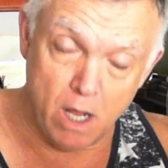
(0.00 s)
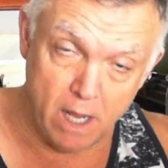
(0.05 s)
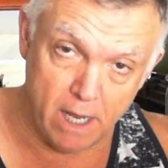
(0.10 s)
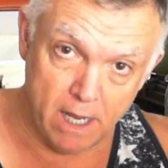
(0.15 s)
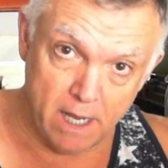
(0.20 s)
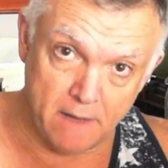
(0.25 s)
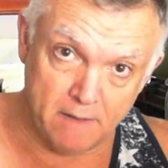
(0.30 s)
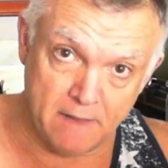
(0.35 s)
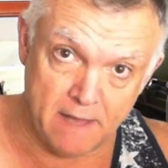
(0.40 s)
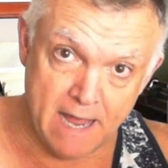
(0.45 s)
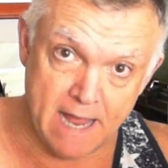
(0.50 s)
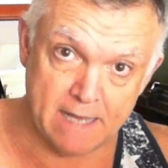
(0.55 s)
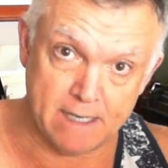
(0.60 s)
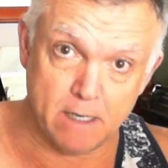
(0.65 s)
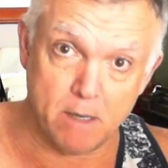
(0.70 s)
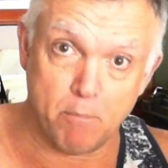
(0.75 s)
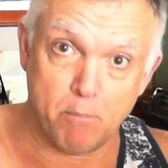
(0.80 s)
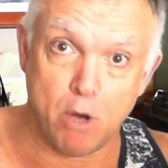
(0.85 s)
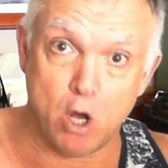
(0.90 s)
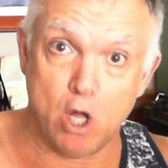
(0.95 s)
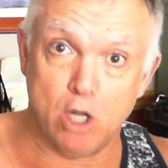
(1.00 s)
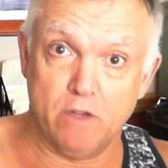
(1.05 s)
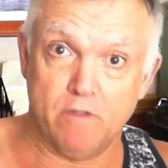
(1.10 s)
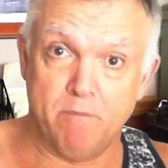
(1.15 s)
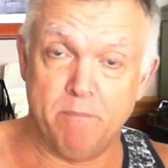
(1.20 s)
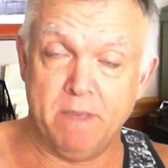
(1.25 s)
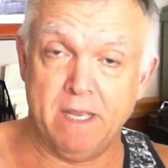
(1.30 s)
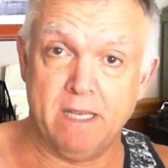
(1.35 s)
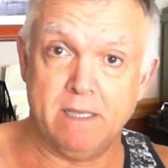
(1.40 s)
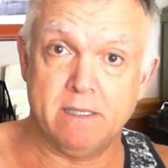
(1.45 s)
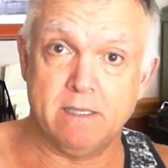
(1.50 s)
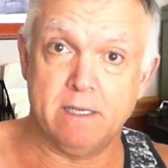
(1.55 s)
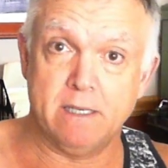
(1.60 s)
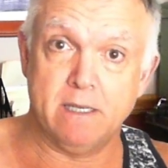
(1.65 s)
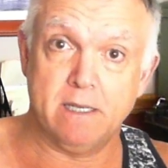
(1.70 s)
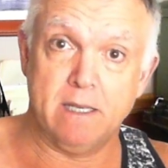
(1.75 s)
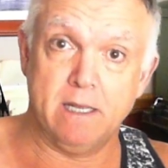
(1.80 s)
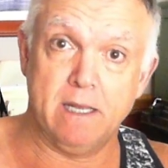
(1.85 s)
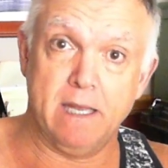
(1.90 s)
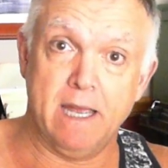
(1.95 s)
in that ball of meat,
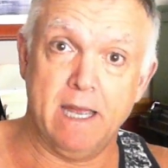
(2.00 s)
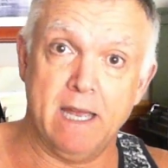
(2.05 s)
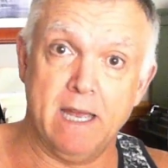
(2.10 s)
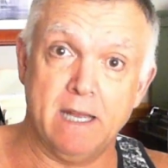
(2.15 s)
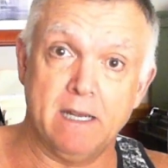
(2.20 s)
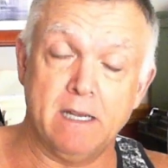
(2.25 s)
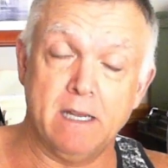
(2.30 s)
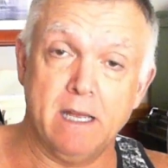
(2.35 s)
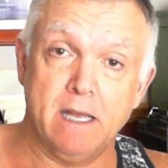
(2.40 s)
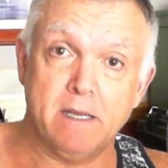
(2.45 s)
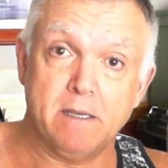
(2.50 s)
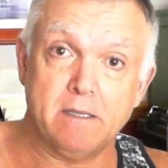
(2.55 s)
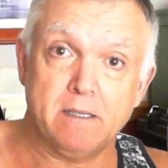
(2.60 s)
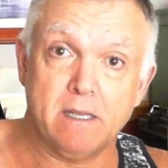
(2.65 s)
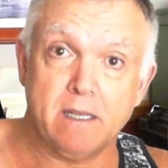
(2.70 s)
and it